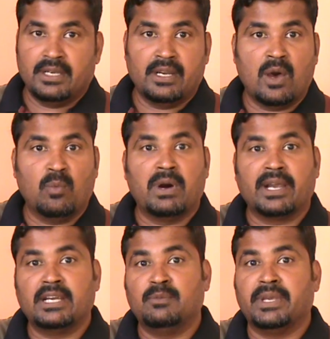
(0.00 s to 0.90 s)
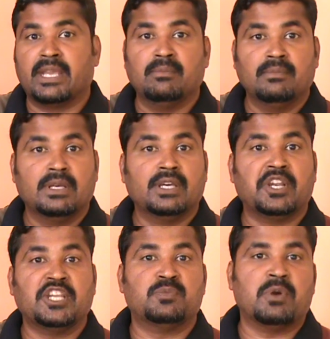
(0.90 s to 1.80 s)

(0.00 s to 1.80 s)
Now market became range